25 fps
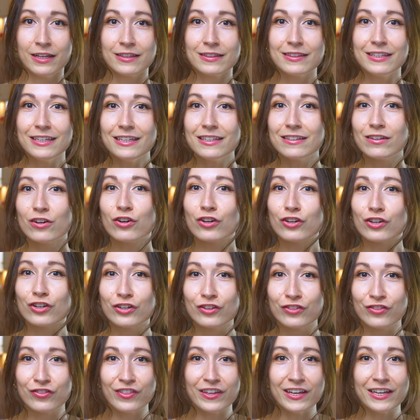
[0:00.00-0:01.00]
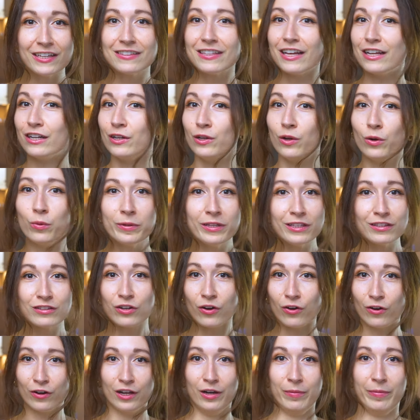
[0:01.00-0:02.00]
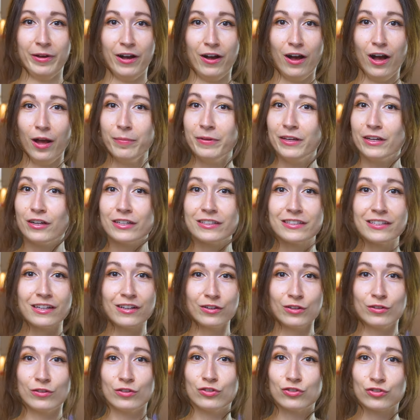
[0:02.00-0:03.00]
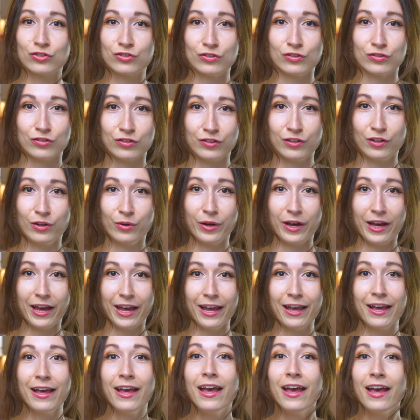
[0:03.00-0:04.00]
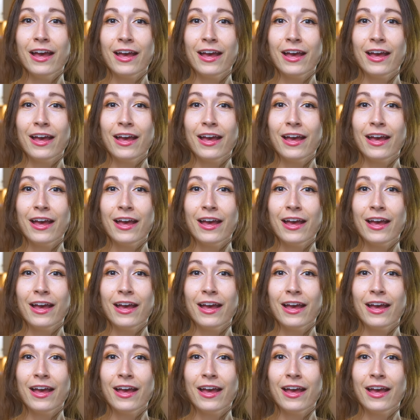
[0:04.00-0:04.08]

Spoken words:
These are things that nobody's talking about. I'm here to tell you the truth, okay?